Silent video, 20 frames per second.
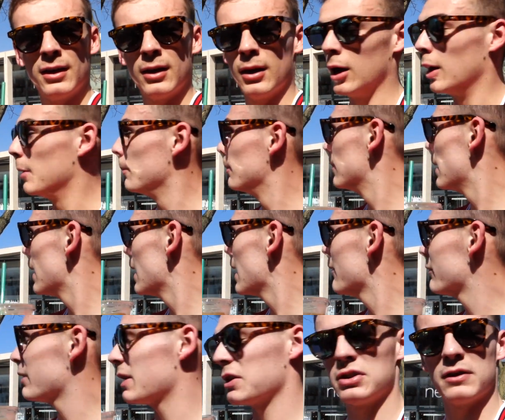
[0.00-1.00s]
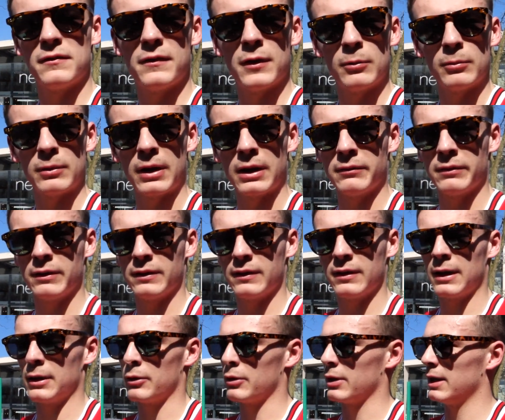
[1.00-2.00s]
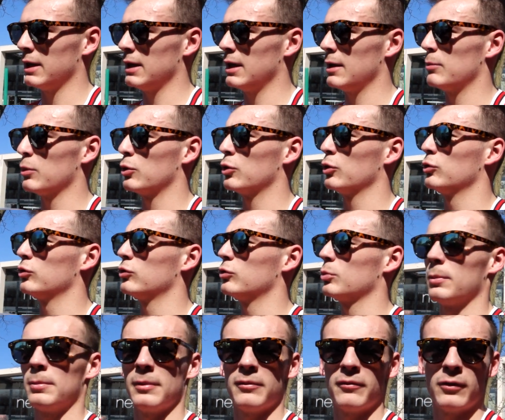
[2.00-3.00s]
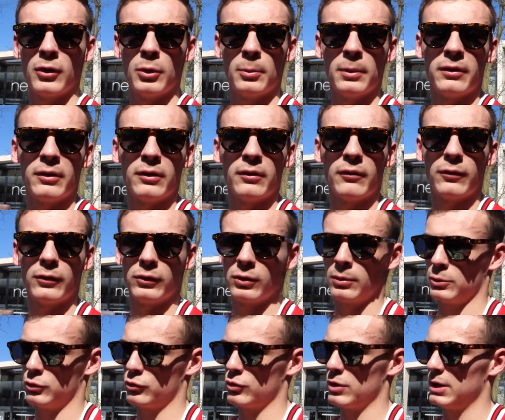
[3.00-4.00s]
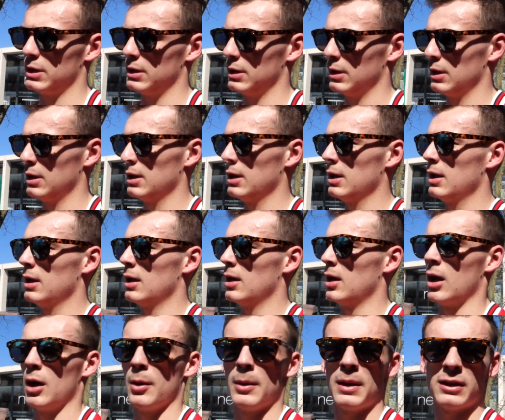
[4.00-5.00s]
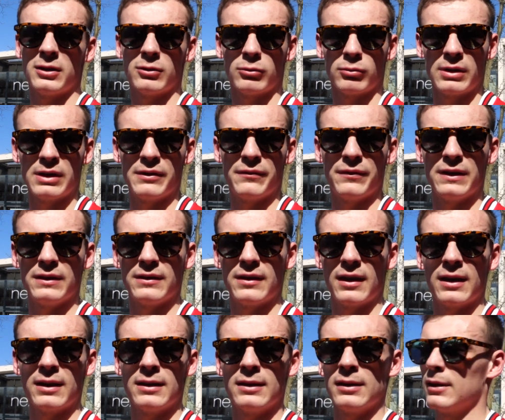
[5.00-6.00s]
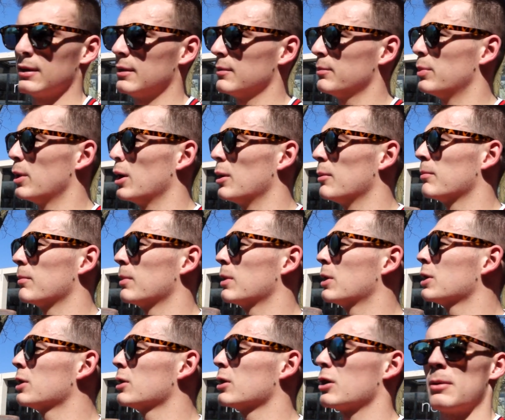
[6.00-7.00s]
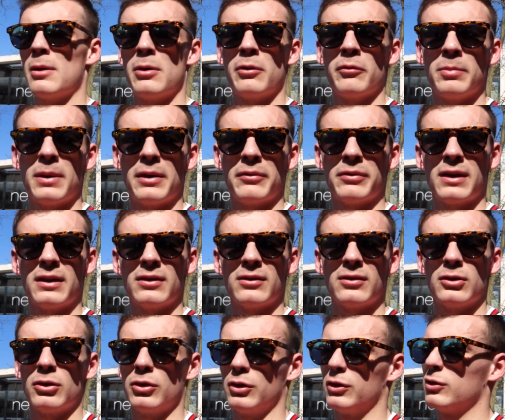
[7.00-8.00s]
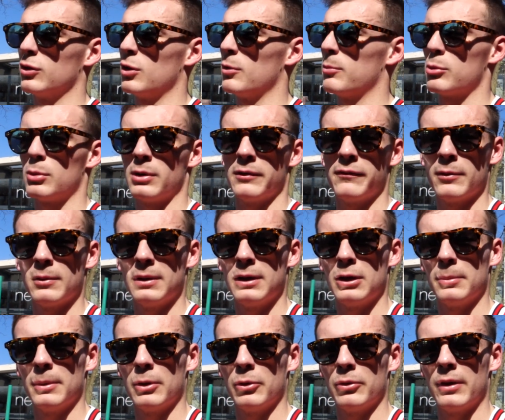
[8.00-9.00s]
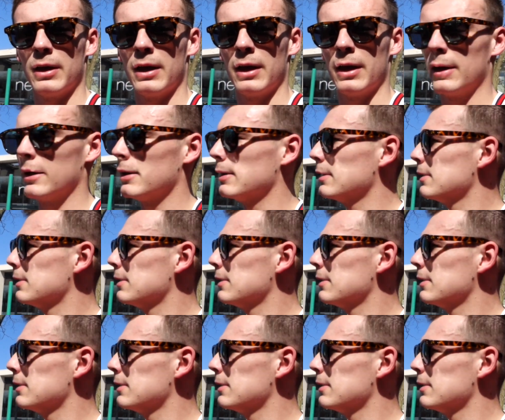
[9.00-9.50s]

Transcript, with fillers: I haven't actually filmed anything today on here because we've been filming Summer Shredding, and it's a refeed day. But I'm going to go out with Beth again tonight, so I'll probably film a little bit on there.